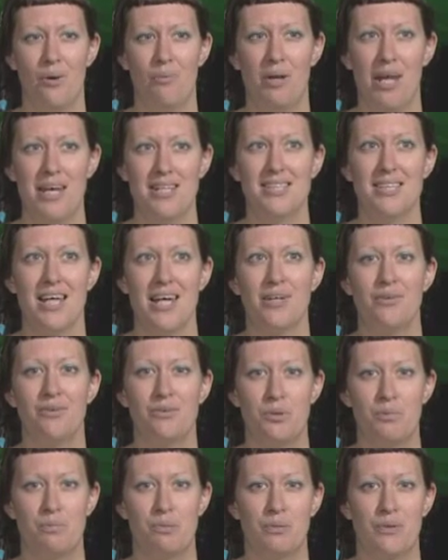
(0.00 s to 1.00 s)
when I
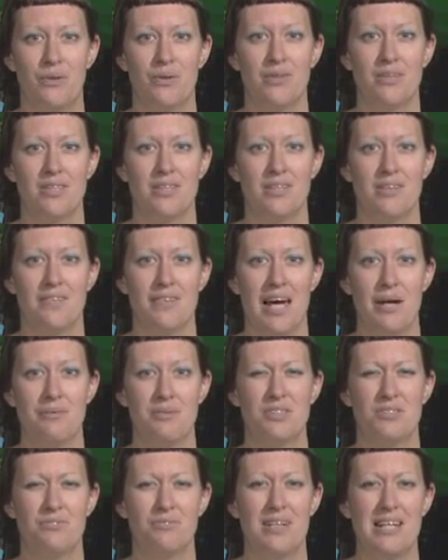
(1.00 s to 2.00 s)
cycled abroad, that
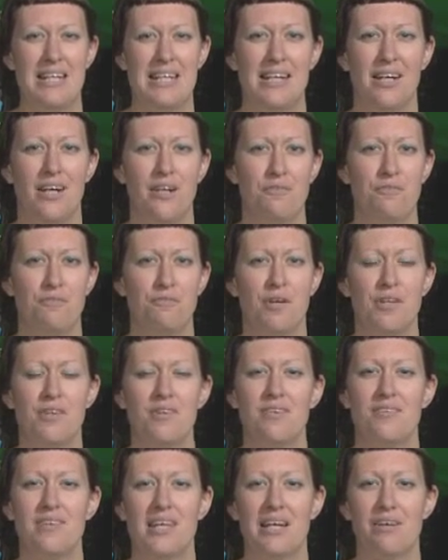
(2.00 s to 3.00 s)
was the really kind of
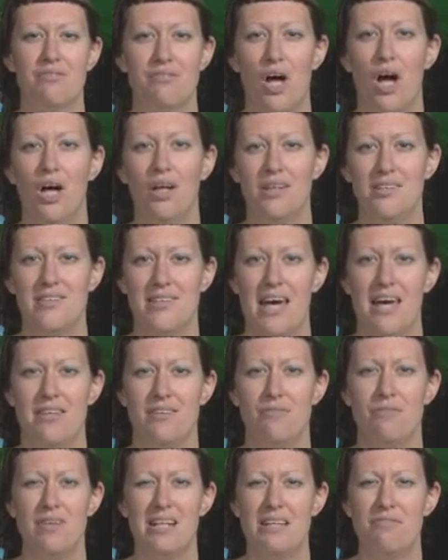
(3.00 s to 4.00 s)
fun thing of the holiday
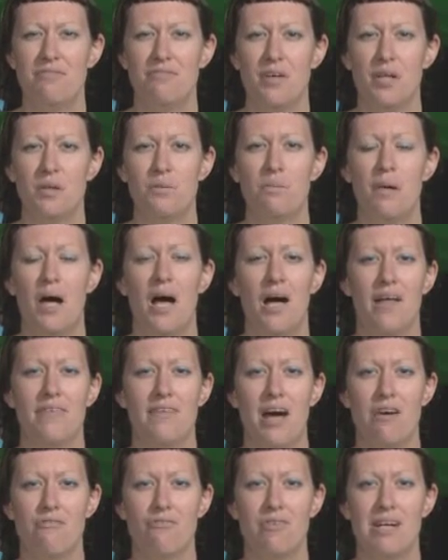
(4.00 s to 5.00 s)
and the really fun part
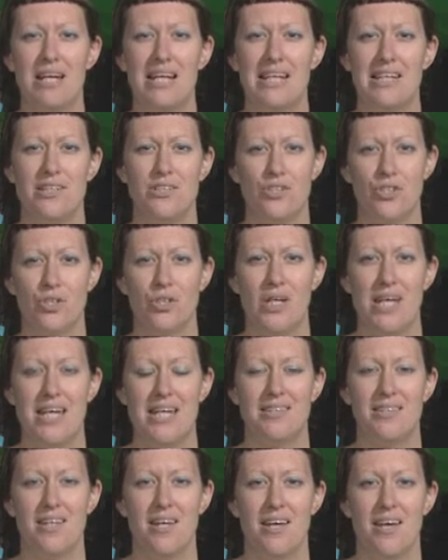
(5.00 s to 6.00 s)
that I really
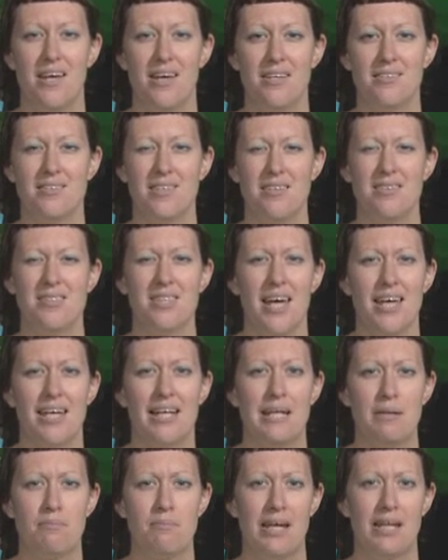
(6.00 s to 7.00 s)
enjoyed. So
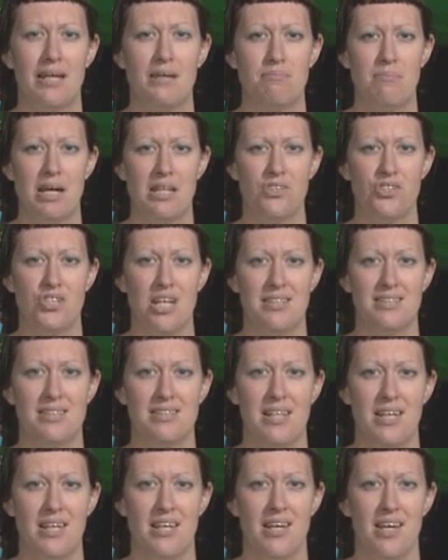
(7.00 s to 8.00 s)
cycling back in
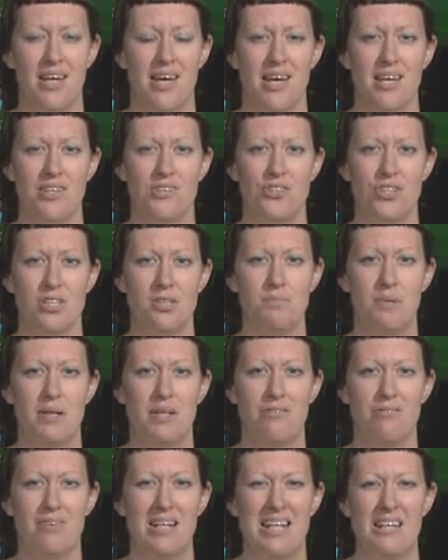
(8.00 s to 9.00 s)
Manchester has just
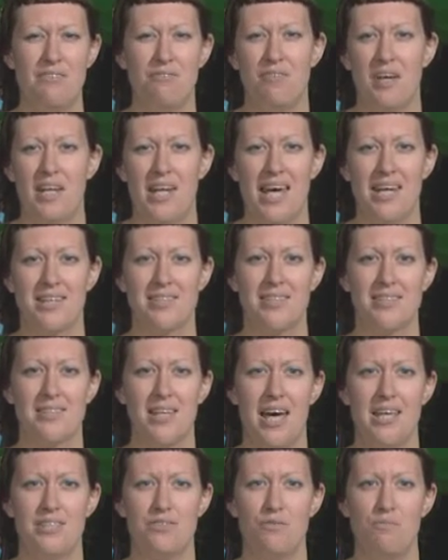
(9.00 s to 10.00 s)
been a really fun
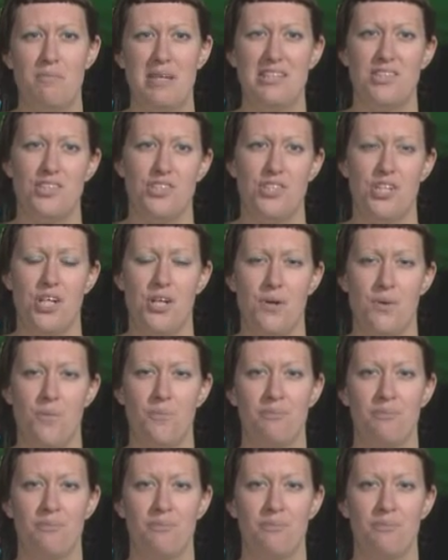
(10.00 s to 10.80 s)
exercise for me to do.